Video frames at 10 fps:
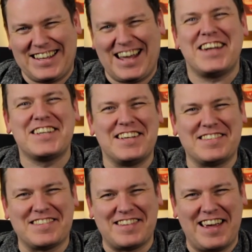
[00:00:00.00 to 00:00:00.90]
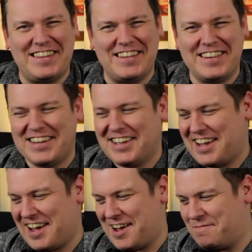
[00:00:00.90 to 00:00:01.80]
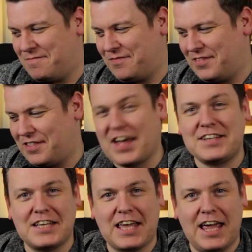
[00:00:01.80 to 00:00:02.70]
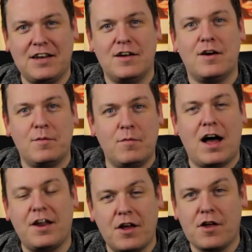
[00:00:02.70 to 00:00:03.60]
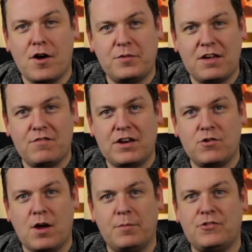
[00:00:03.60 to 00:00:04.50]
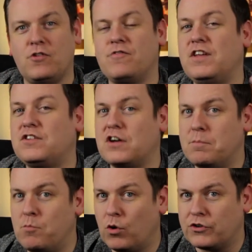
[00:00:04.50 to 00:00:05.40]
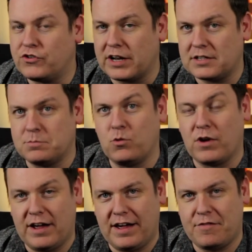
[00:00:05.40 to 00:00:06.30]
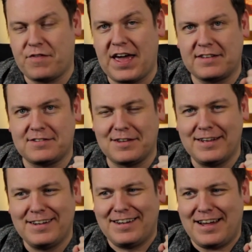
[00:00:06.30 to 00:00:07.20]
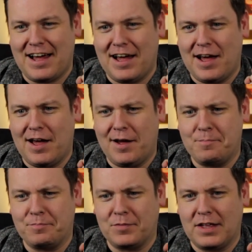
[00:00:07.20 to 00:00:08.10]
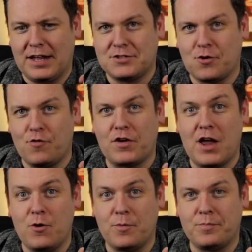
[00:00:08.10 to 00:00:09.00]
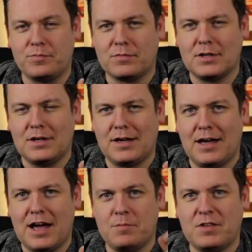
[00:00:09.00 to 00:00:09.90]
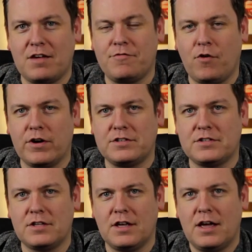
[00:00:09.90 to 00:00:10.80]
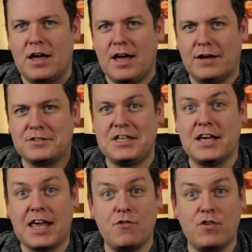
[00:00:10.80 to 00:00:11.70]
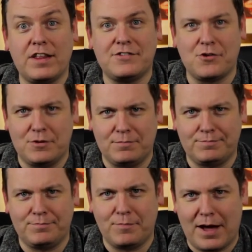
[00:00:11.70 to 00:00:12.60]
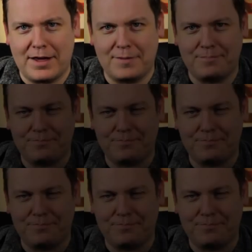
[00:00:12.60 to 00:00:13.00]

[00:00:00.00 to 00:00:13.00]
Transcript: cardigans aside, um, thanks again. Another update video coming soon, featuring more tricks, more uh, effects. Um, that's all for now. Uh, I'm Dave Forrest. I'll see you again really soon. Bye.